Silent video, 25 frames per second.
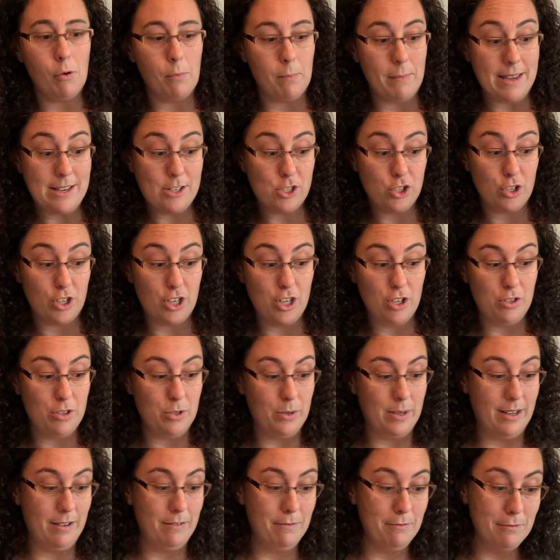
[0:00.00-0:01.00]
make sure you do
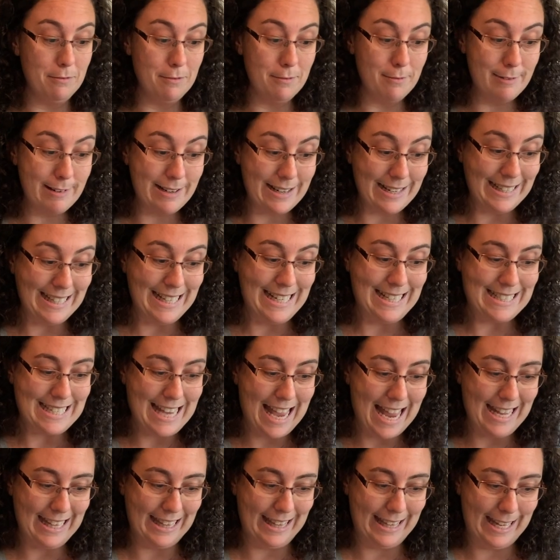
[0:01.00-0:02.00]
it really
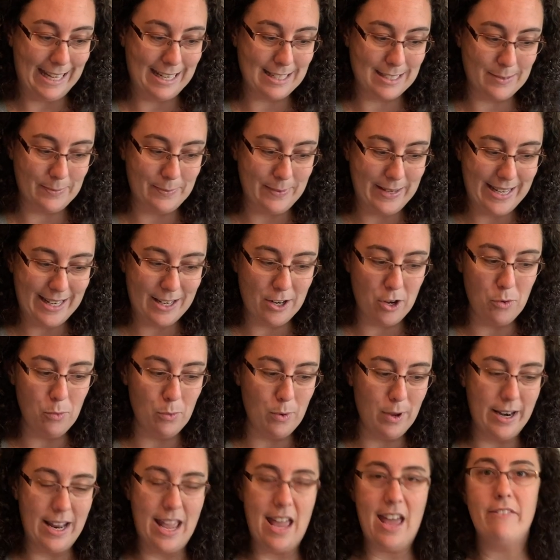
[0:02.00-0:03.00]
tightly because we don't
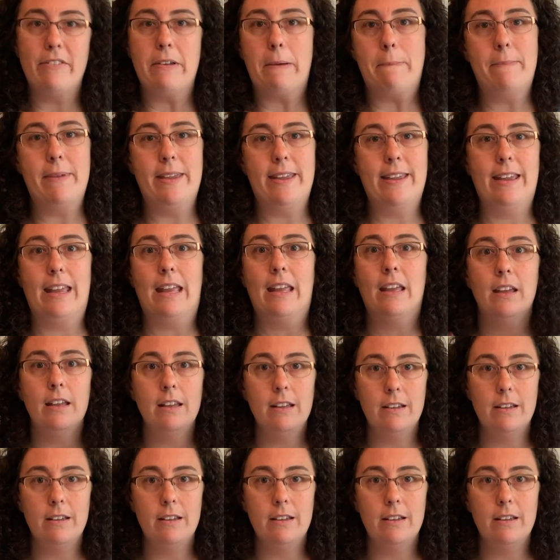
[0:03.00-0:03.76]
want to have a big